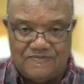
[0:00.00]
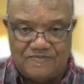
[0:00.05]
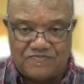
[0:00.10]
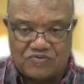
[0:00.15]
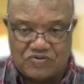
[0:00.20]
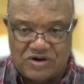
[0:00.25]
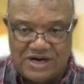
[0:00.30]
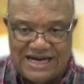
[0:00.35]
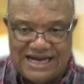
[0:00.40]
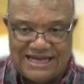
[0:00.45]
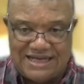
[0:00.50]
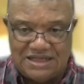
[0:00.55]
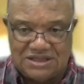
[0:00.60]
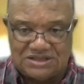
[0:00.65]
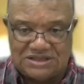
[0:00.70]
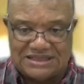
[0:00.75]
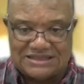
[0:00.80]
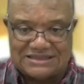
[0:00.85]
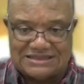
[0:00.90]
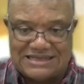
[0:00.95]

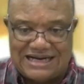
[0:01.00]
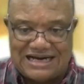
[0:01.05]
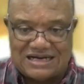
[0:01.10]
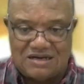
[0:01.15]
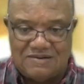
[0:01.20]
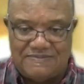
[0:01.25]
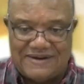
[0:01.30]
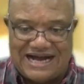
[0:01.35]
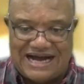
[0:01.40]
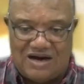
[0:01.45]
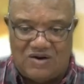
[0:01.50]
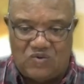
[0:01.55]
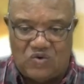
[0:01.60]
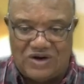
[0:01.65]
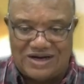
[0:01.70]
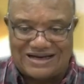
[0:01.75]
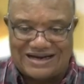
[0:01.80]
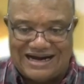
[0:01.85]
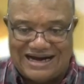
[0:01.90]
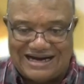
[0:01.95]
praise is not about
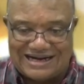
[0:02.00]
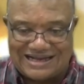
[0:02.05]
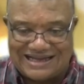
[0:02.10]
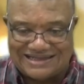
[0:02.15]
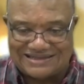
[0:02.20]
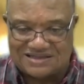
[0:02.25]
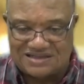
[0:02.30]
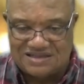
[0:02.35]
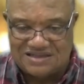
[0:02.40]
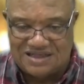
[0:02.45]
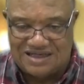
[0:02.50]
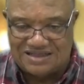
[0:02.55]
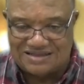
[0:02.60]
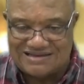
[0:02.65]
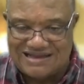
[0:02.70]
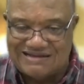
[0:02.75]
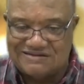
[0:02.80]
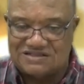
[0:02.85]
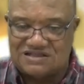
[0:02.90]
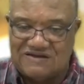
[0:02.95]
what God has done.
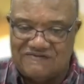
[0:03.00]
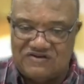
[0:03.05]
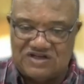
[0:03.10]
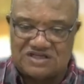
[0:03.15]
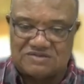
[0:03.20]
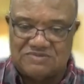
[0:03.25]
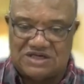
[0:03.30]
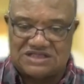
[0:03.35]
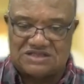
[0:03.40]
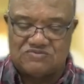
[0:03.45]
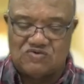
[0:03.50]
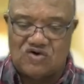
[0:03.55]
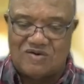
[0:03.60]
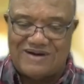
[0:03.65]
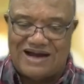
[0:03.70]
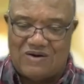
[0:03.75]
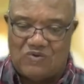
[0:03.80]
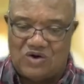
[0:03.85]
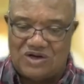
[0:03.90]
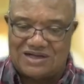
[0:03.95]
Thanksgiving is much more
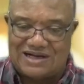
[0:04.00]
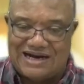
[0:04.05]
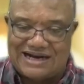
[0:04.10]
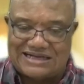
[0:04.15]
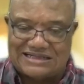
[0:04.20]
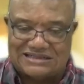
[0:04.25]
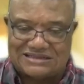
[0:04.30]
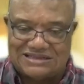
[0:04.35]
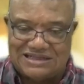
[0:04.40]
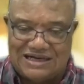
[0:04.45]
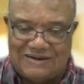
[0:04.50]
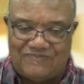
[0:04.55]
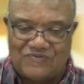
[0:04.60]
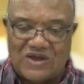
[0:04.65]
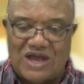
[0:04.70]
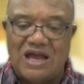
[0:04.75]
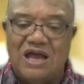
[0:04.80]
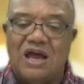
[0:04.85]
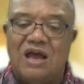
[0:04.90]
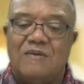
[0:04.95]
about what God has
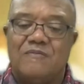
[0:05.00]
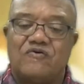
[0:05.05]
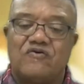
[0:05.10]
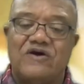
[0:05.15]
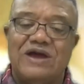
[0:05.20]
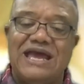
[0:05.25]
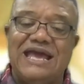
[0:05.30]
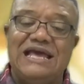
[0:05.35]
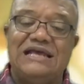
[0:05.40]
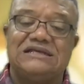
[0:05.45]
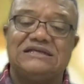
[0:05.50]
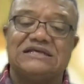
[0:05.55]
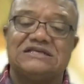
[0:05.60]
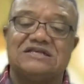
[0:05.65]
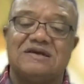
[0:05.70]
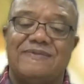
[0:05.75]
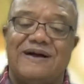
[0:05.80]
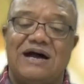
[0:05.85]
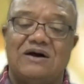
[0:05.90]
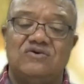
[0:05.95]
done. Praise
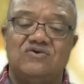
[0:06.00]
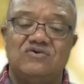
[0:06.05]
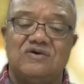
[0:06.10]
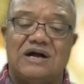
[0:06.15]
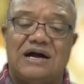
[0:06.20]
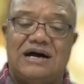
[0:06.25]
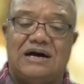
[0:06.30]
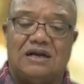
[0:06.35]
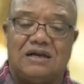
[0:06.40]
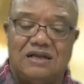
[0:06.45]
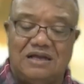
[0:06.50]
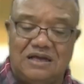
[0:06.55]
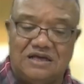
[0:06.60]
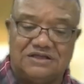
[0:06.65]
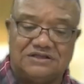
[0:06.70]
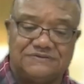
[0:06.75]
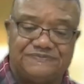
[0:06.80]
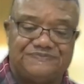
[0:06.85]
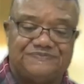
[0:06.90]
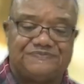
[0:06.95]
is about who God
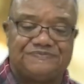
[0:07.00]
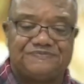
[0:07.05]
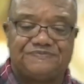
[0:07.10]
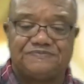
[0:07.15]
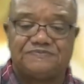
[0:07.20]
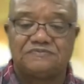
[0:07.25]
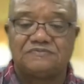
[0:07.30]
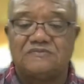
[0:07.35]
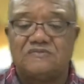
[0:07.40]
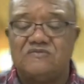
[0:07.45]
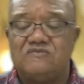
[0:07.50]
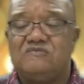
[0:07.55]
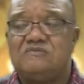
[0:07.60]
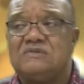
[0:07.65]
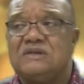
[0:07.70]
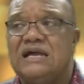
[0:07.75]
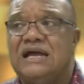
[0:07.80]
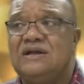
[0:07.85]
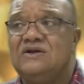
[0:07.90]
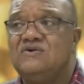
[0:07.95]
is.
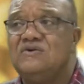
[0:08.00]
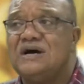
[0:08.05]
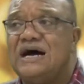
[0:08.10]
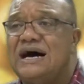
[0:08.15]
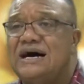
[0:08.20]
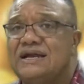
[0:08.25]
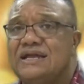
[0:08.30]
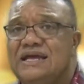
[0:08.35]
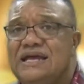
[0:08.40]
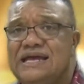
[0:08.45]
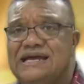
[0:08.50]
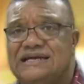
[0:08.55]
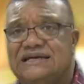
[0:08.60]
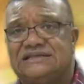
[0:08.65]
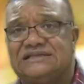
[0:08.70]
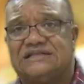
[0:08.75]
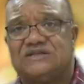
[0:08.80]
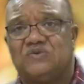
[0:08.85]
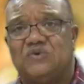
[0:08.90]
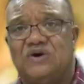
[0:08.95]
And who God is